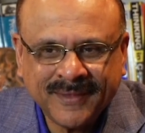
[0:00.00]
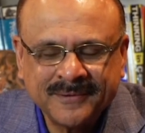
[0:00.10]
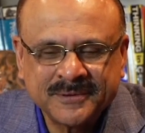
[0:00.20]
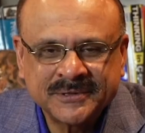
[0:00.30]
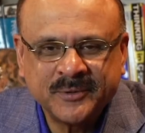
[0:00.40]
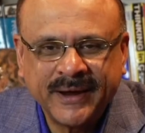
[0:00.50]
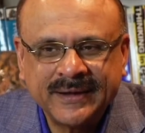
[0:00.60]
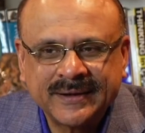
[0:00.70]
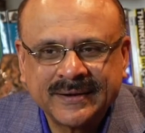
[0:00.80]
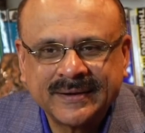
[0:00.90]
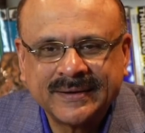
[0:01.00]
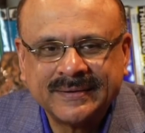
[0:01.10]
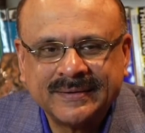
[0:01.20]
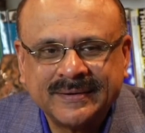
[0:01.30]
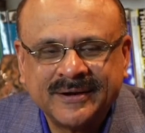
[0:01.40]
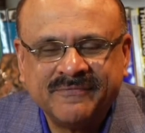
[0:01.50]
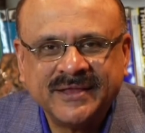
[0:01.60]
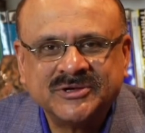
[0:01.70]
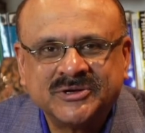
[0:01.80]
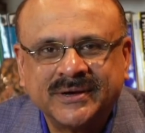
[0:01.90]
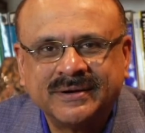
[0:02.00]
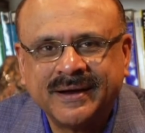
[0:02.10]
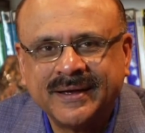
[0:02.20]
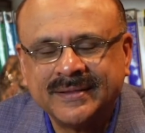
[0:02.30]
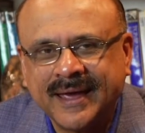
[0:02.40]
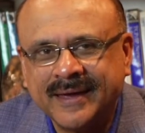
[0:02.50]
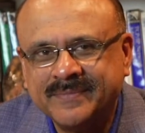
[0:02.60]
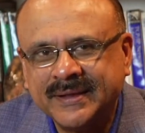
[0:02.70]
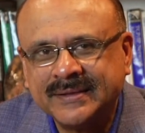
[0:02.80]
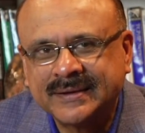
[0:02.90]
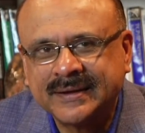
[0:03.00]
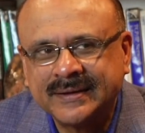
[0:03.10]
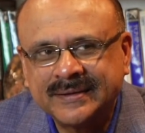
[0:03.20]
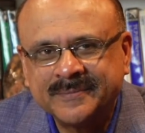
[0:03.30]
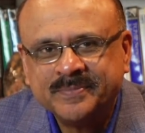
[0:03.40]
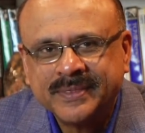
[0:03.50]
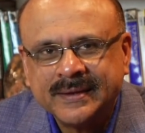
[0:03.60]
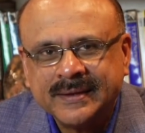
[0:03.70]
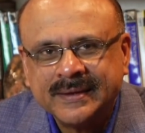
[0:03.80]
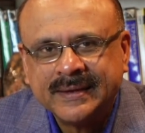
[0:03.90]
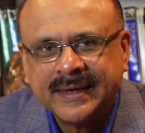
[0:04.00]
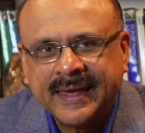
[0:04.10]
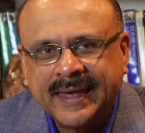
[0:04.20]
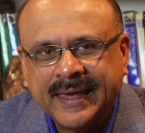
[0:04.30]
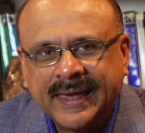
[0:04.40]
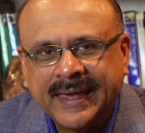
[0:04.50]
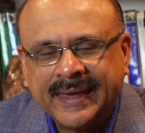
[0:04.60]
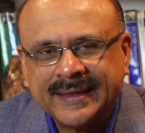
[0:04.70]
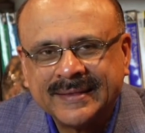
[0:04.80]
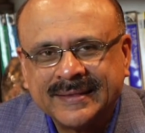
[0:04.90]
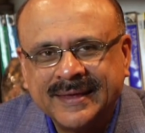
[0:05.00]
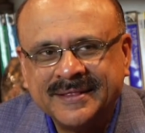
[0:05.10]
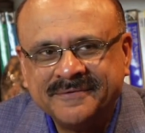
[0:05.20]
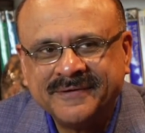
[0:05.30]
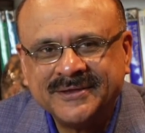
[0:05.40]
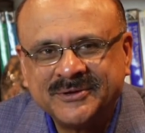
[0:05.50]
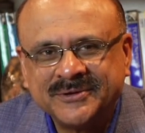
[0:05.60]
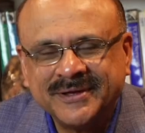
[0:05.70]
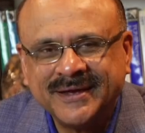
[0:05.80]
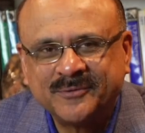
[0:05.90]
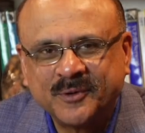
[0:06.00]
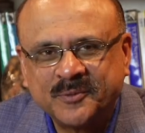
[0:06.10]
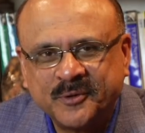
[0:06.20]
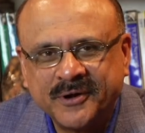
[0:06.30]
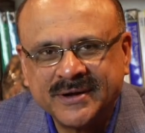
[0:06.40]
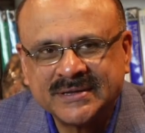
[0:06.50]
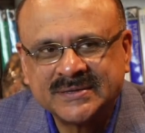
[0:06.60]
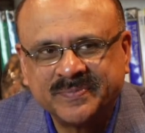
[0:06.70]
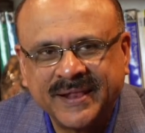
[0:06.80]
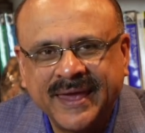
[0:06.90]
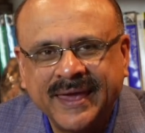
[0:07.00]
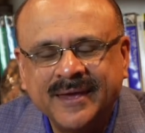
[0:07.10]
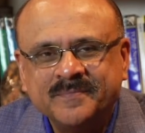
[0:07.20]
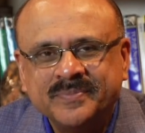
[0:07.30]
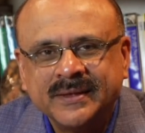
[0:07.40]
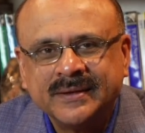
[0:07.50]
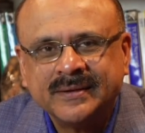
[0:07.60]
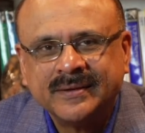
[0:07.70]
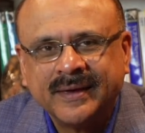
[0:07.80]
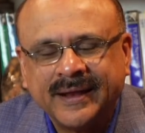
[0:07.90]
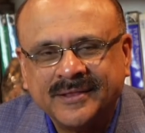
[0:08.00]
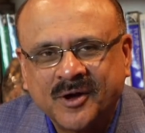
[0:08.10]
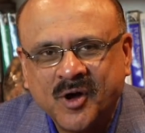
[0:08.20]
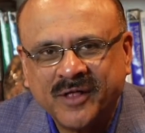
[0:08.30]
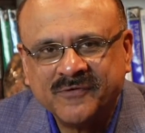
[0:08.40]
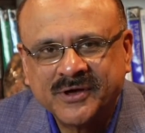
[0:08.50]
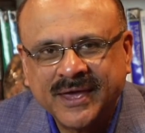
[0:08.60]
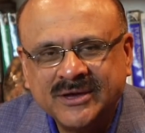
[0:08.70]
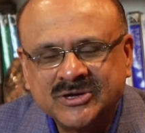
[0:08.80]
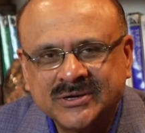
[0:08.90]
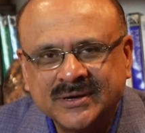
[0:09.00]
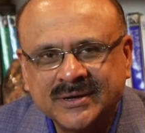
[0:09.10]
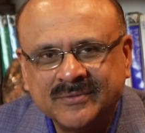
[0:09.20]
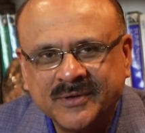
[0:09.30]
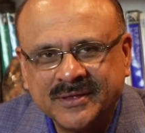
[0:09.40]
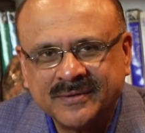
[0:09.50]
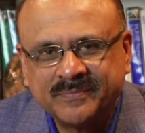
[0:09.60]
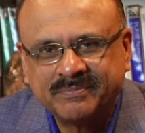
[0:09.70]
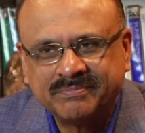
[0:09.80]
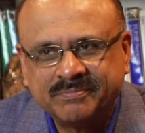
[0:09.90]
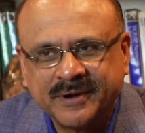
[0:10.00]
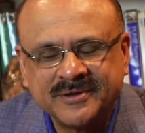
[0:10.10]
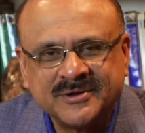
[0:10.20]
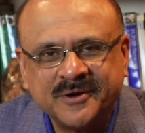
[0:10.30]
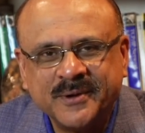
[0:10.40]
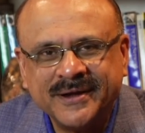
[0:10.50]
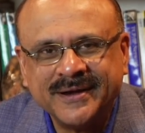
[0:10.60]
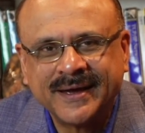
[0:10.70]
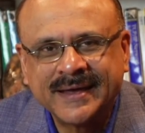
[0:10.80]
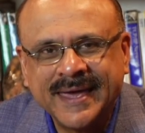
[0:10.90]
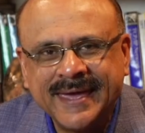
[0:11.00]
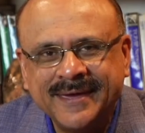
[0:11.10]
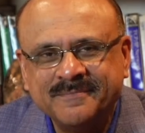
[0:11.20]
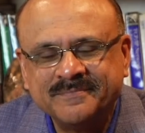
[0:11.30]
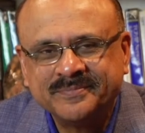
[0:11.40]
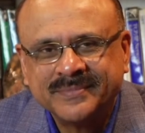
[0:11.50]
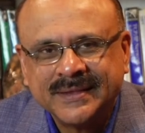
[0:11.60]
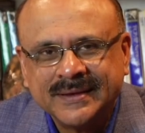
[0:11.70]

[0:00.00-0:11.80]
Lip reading: it was quite an adventure, and I built it, and then eventually it was put on display at the convocation when the President of India came.